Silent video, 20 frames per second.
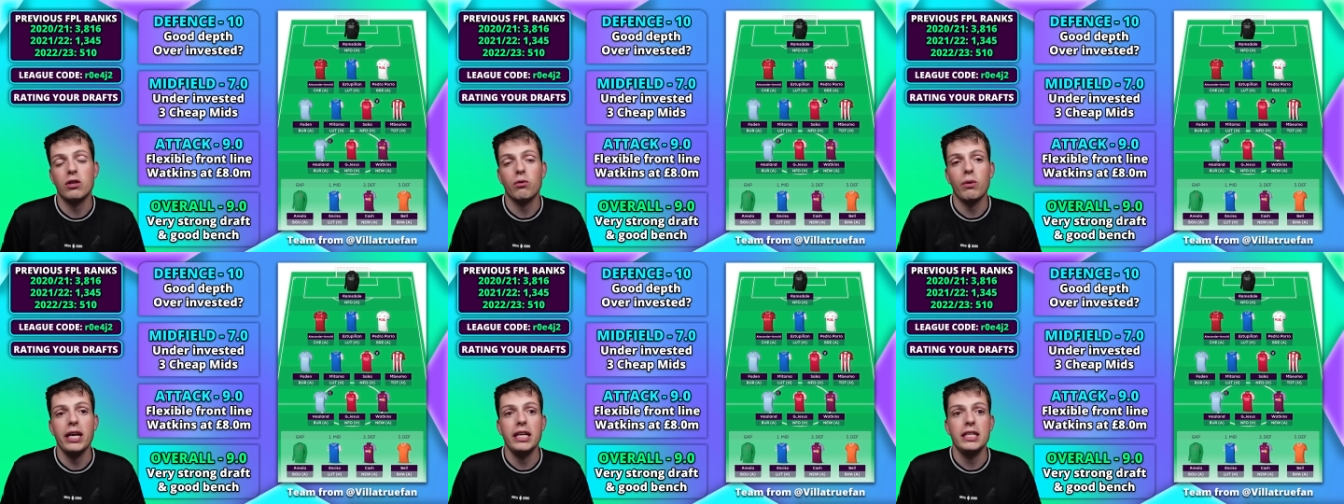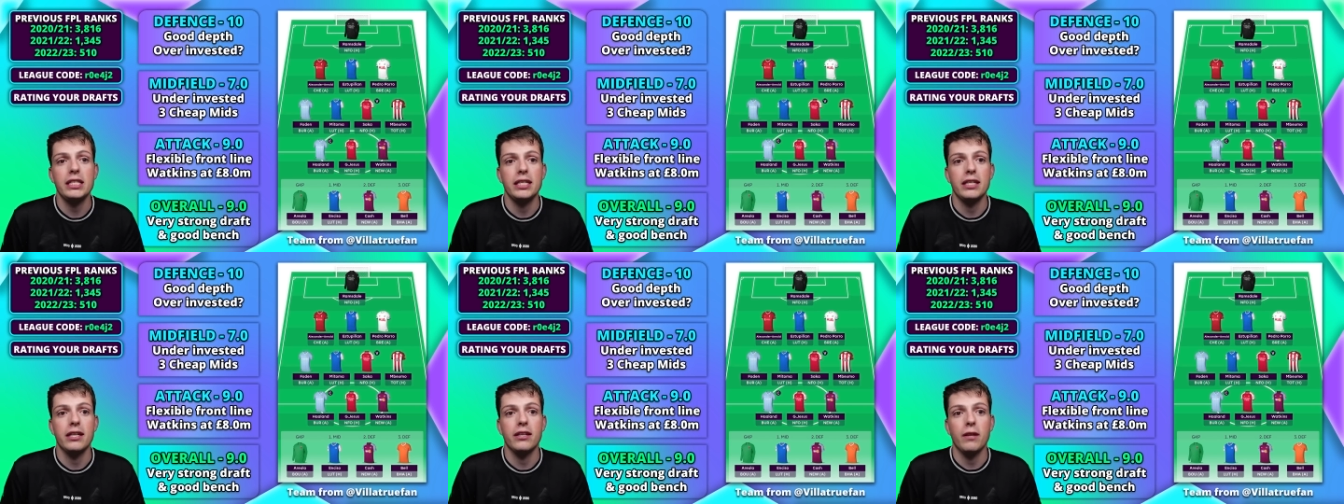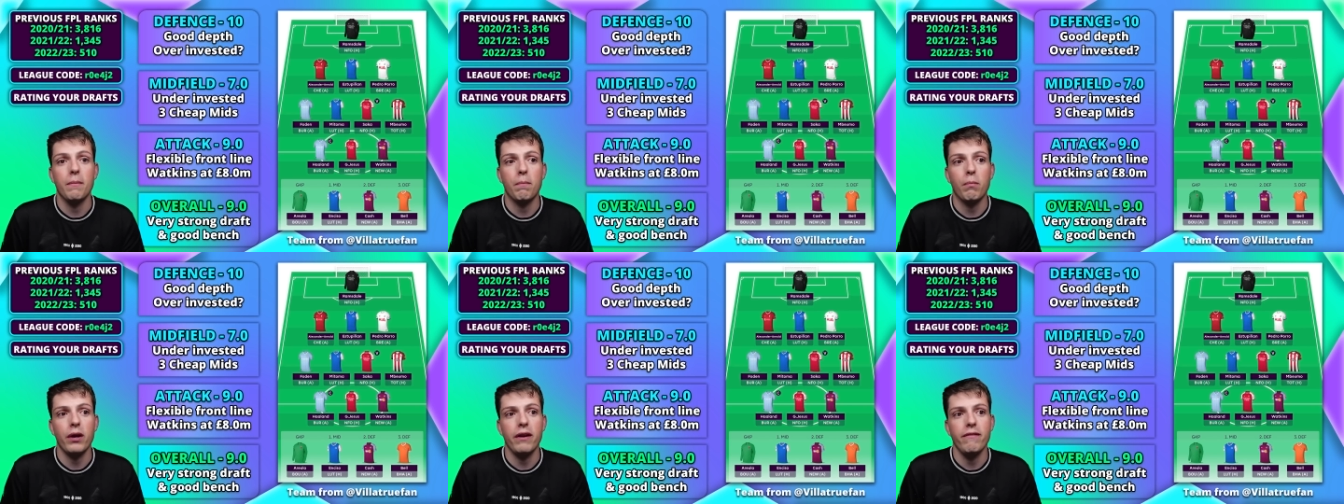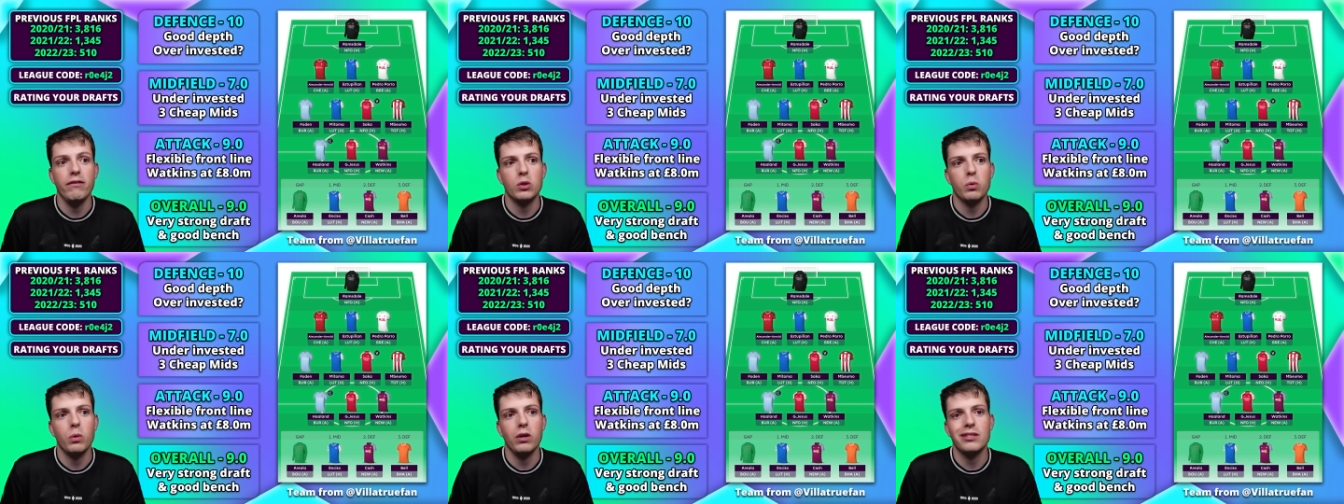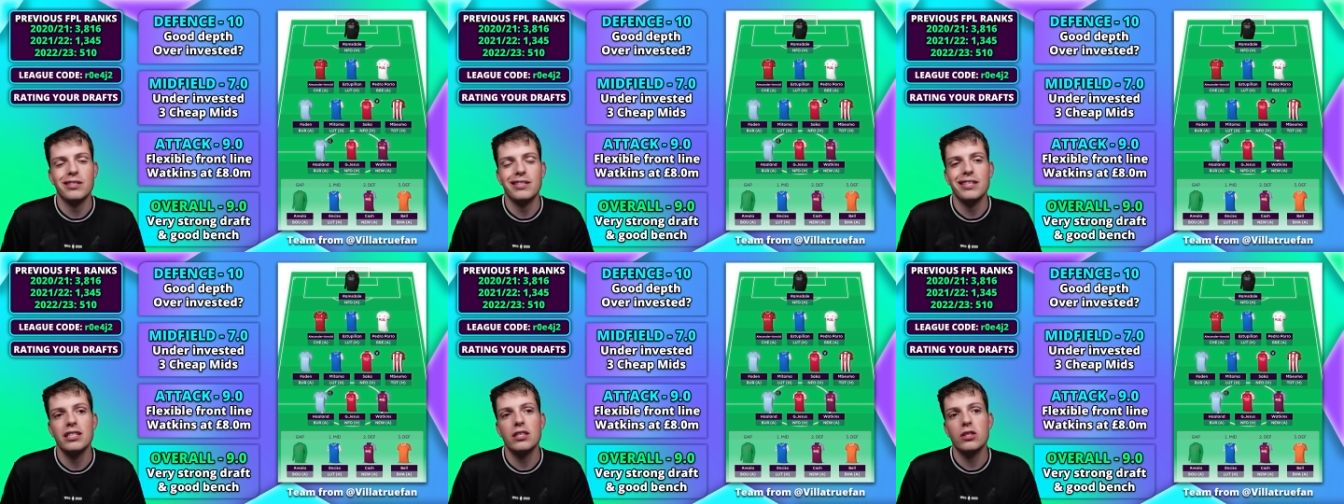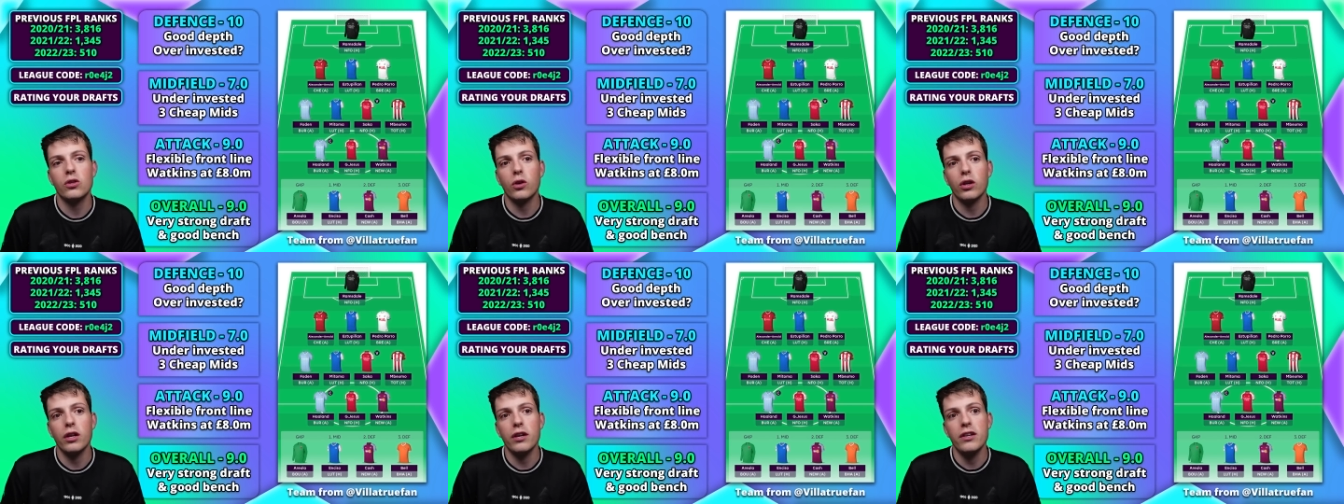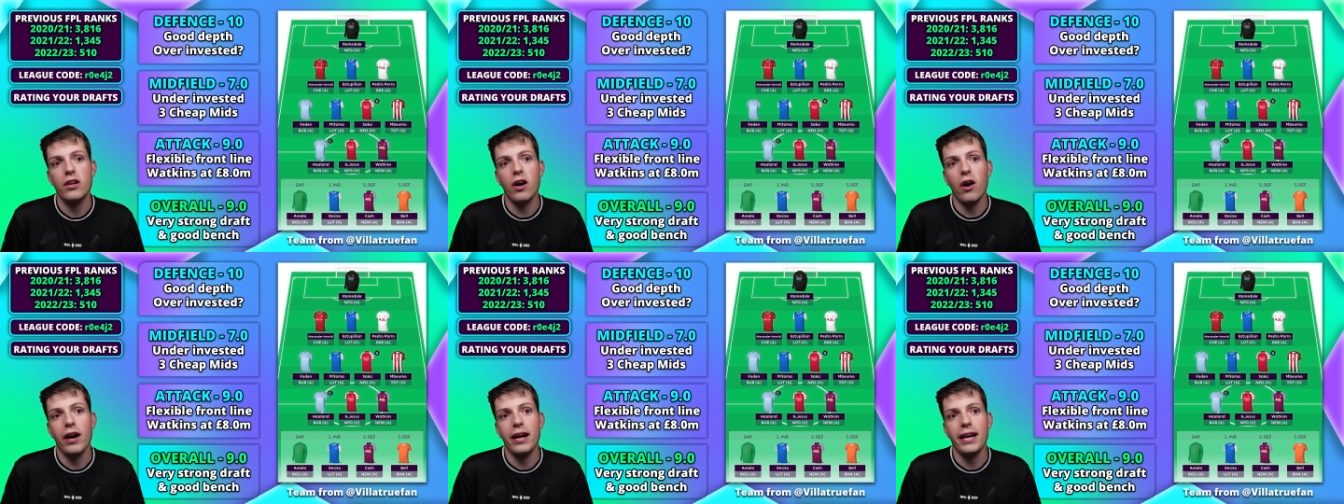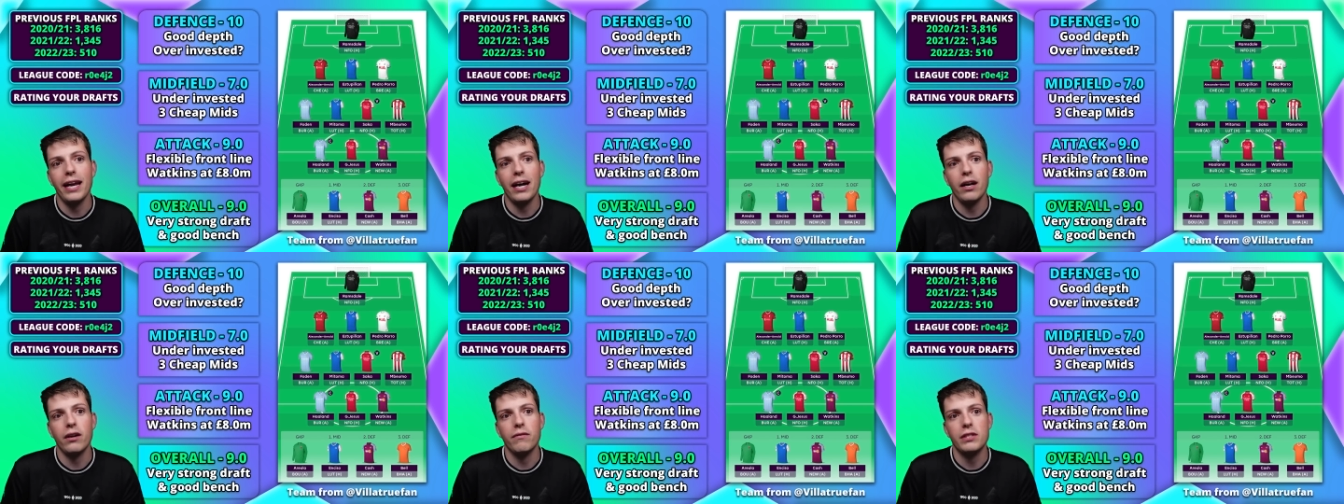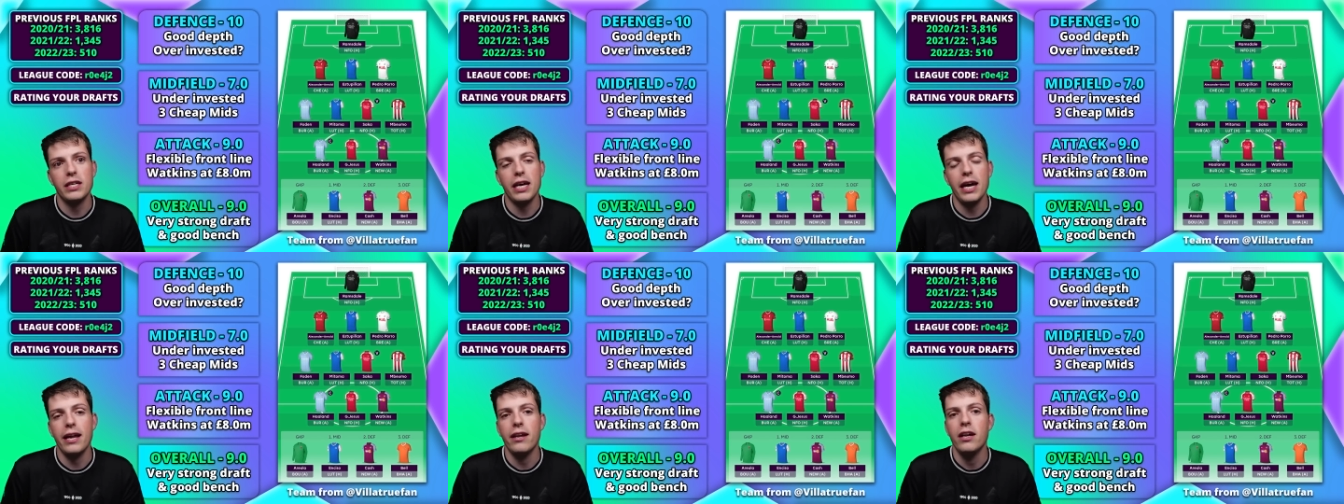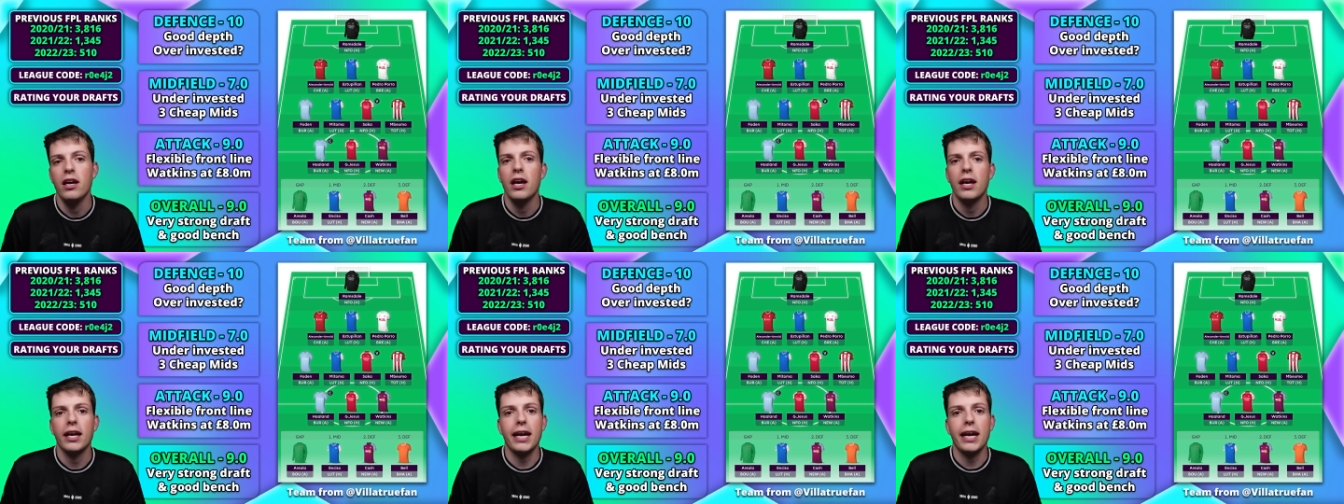rating than the previous one. So this has got a 9 out of 10.